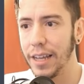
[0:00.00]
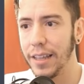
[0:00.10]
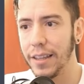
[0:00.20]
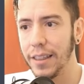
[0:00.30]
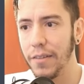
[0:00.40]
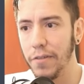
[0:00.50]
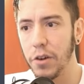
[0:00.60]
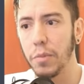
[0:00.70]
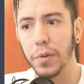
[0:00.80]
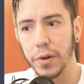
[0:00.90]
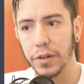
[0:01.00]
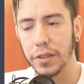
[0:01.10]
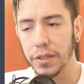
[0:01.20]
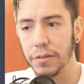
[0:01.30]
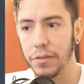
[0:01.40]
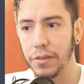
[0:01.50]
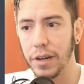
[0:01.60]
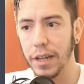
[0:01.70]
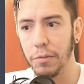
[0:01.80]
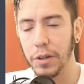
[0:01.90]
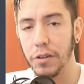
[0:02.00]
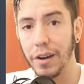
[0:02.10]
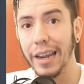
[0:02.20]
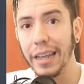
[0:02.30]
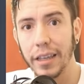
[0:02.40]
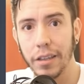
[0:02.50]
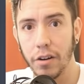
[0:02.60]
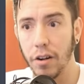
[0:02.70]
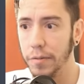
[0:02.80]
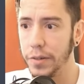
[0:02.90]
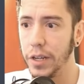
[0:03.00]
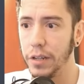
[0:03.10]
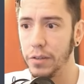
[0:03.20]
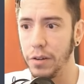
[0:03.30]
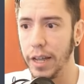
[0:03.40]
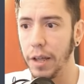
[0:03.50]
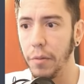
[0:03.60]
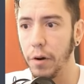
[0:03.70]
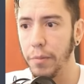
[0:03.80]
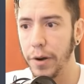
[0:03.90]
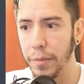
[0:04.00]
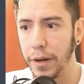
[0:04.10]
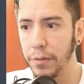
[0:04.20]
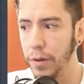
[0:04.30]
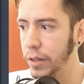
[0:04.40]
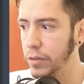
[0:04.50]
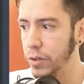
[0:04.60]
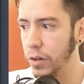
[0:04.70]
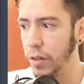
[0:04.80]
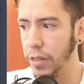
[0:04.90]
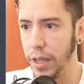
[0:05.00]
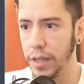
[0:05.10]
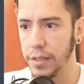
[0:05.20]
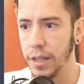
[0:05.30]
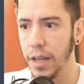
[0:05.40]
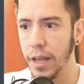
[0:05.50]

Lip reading: and then the viewport for like when you're linking your objects, or like a more permanent way to toggle things,